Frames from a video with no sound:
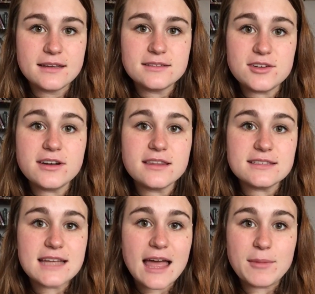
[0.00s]
During
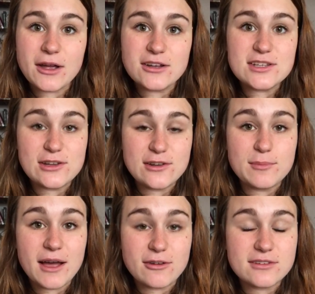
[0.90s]
this time, I got to learn
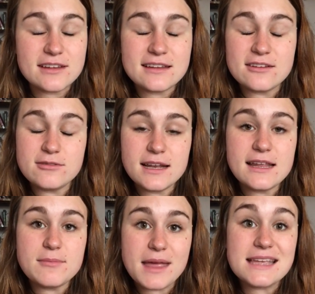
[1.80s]
about really
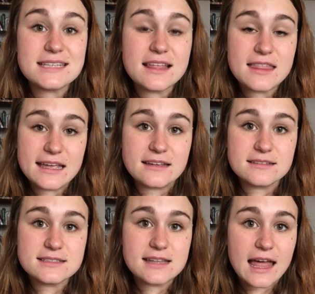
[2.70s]
amazing
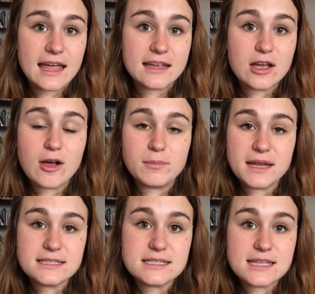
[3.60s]
things like
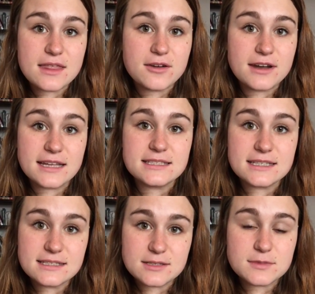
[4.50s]
complexity theory and
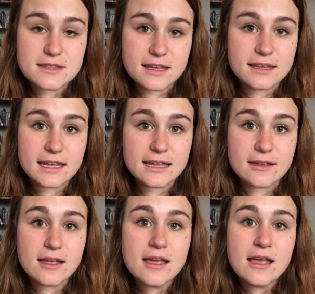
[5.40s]
systems thinking,